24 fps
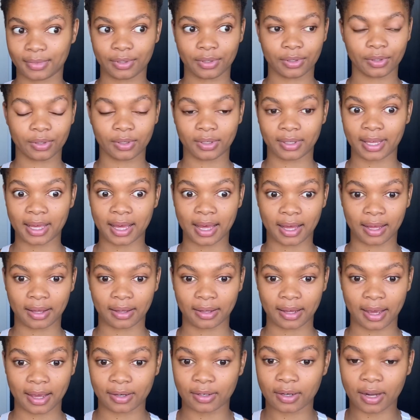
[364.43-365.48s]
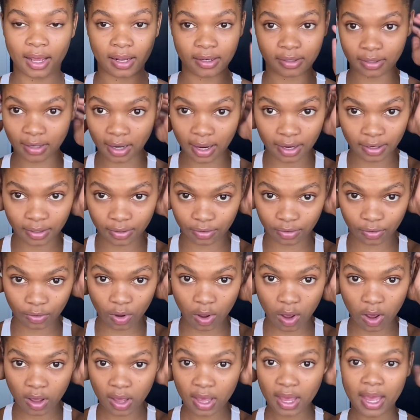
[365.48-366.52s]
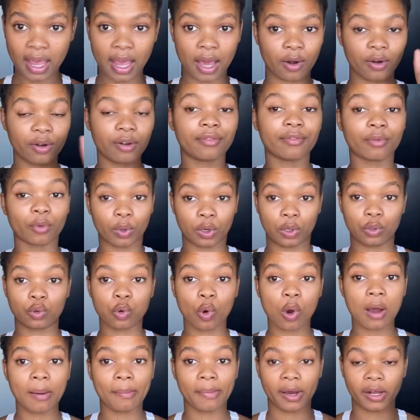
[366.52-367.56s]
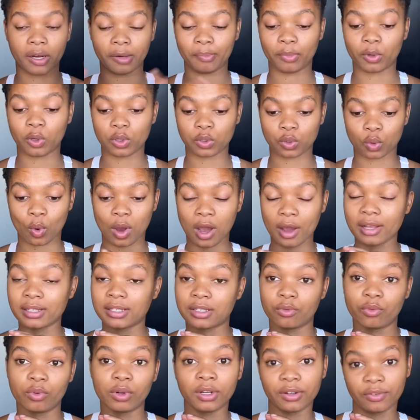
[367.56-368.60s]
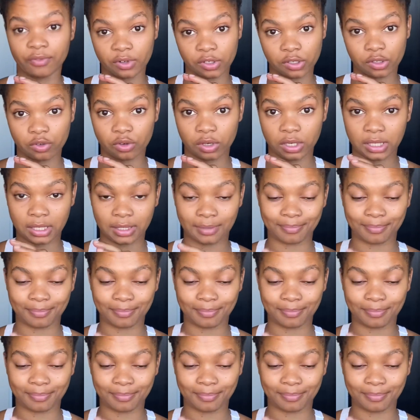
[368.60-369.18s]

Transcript: Yeah, I don't even want to talk about it, because wow, it's really frustrating.